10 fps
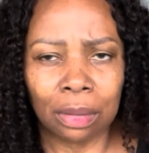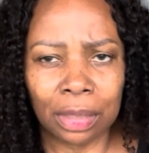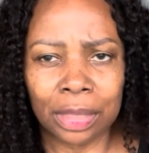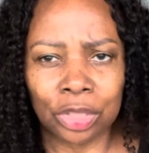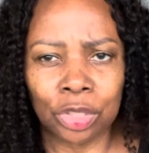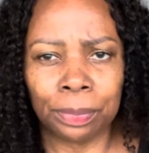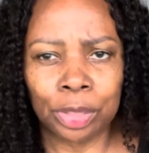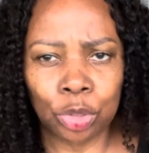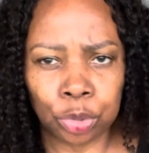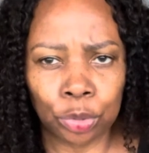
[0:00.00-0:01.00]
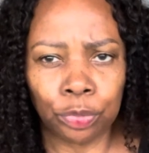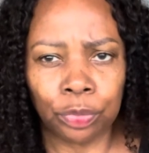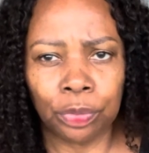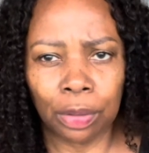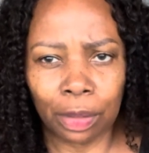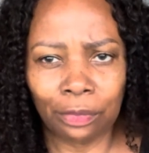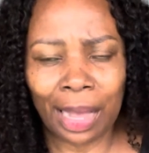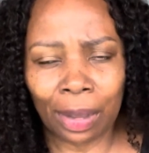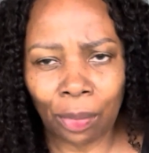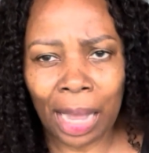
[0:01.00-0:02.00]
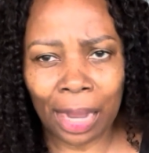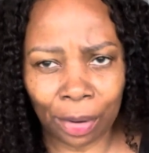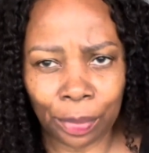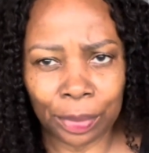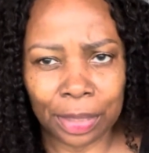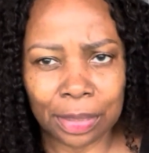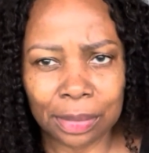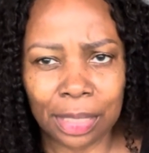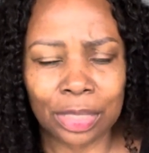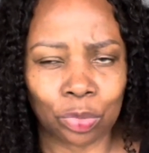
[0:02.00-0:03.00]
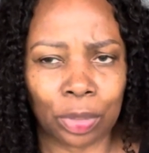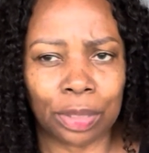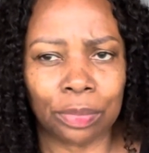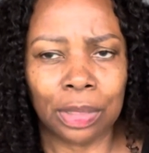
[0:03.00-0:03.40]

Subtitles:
it to be truth of how I heard it as well.